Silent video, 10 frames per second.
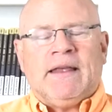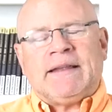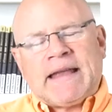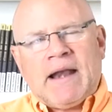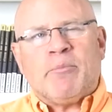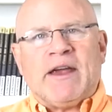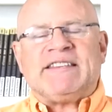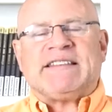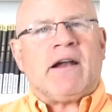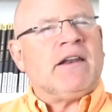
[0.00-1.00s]
It kind of
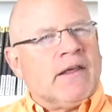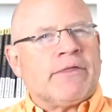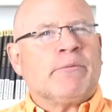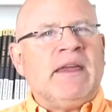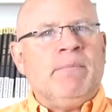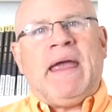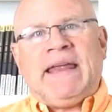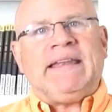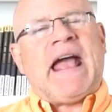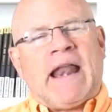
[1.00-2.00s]
breaks down into three
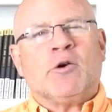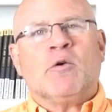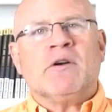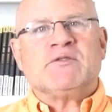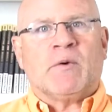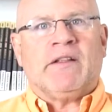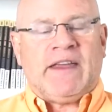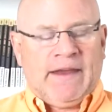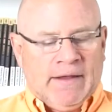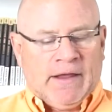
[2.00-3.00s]
main categories, really.